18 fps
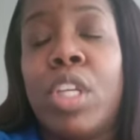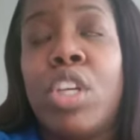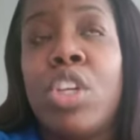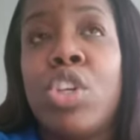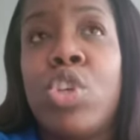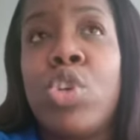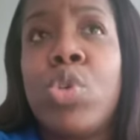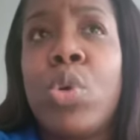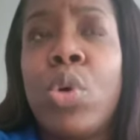
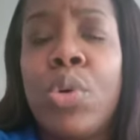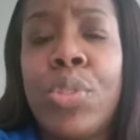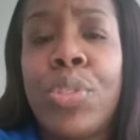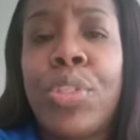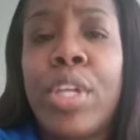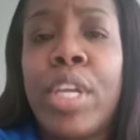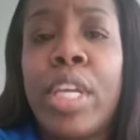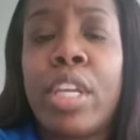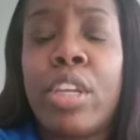you don't
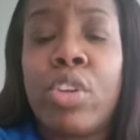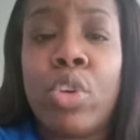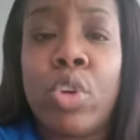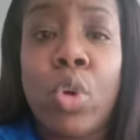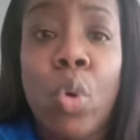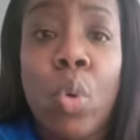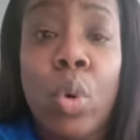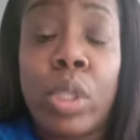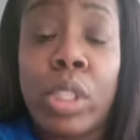think you're
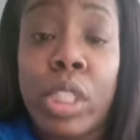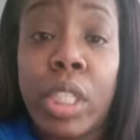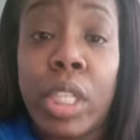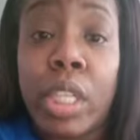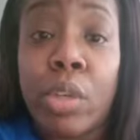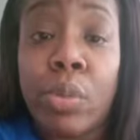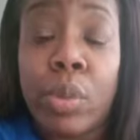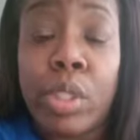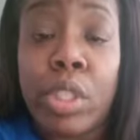going to
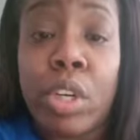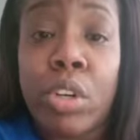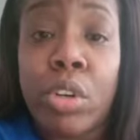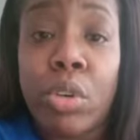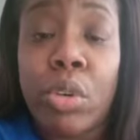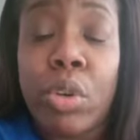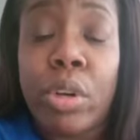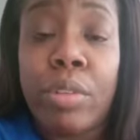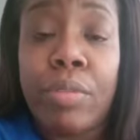get a return
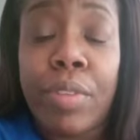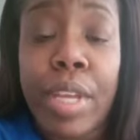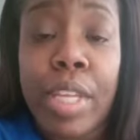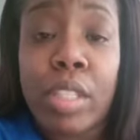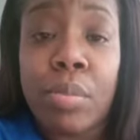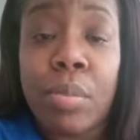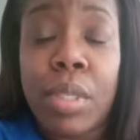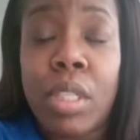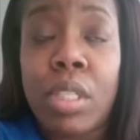on your
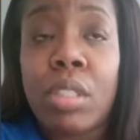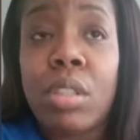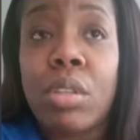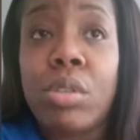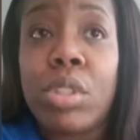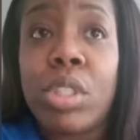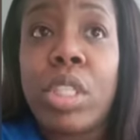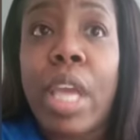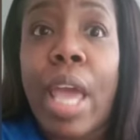investment? And
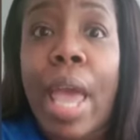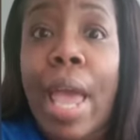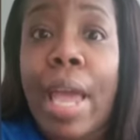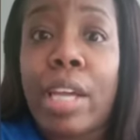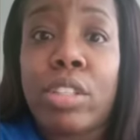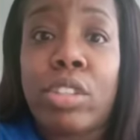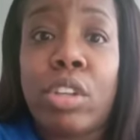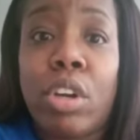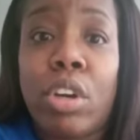so she
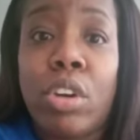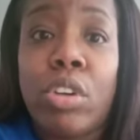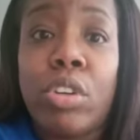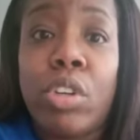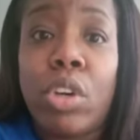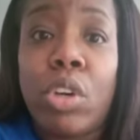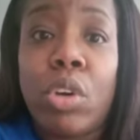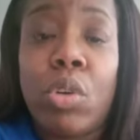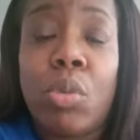asked her,
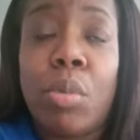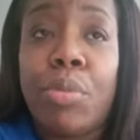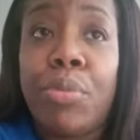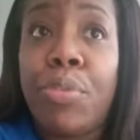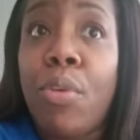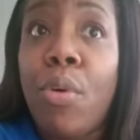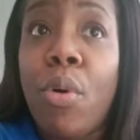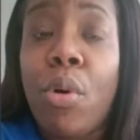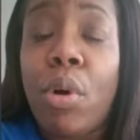you know,
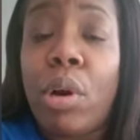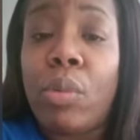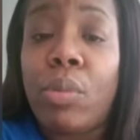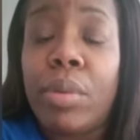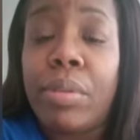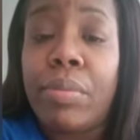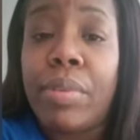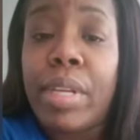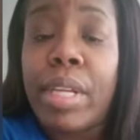before,
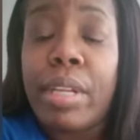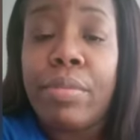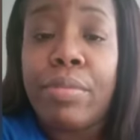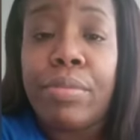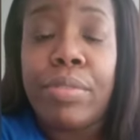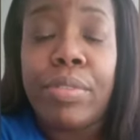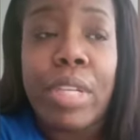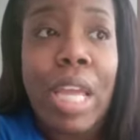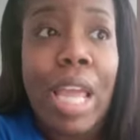when
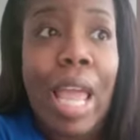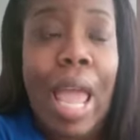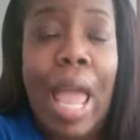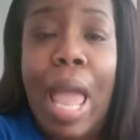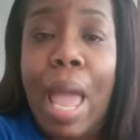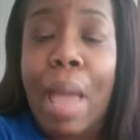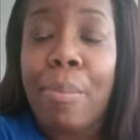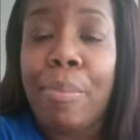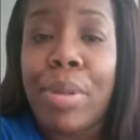we've
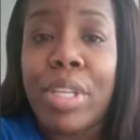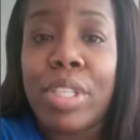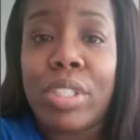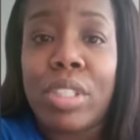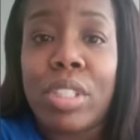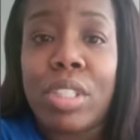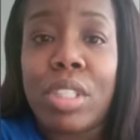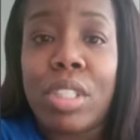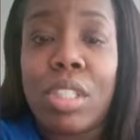had
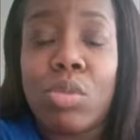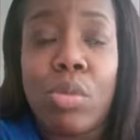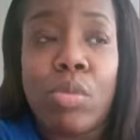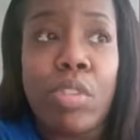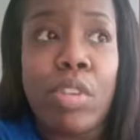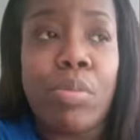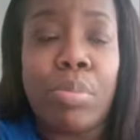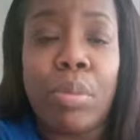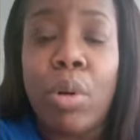businesses, when
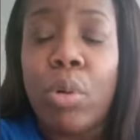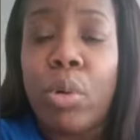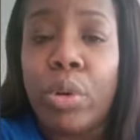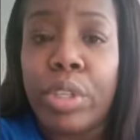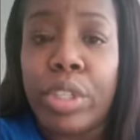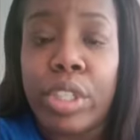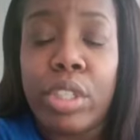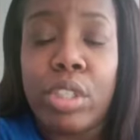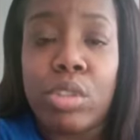we
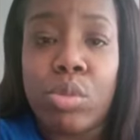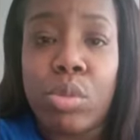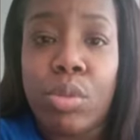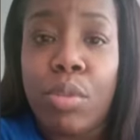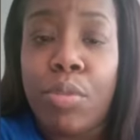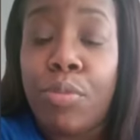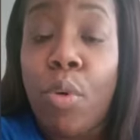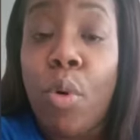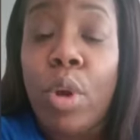brokered deals
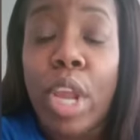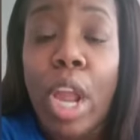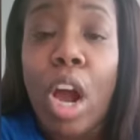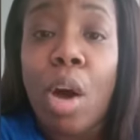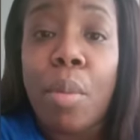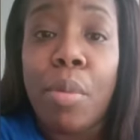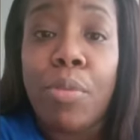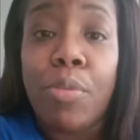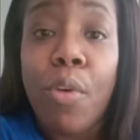for
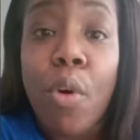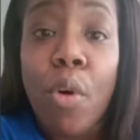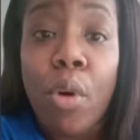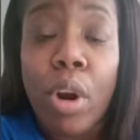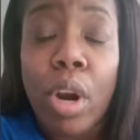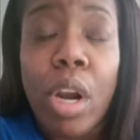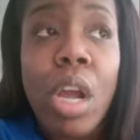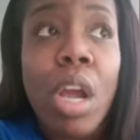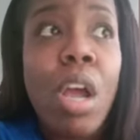y'all
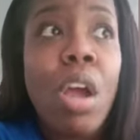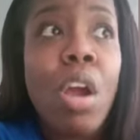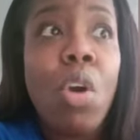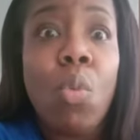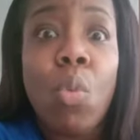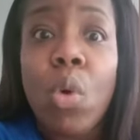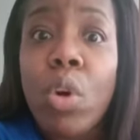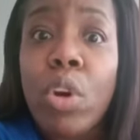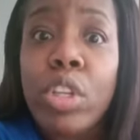before,
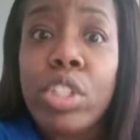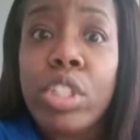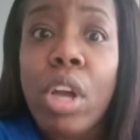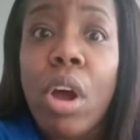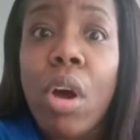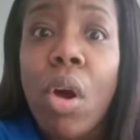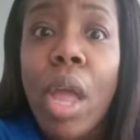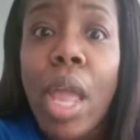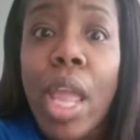weren't
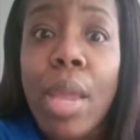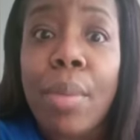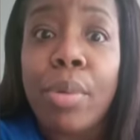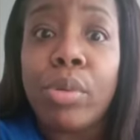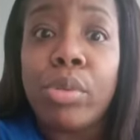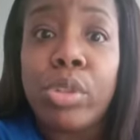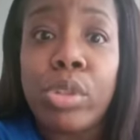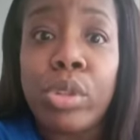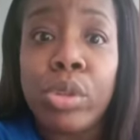y'all
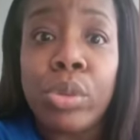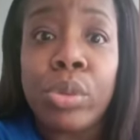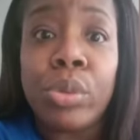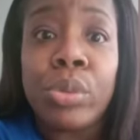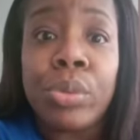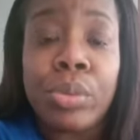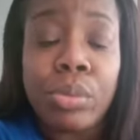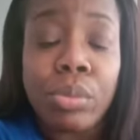able to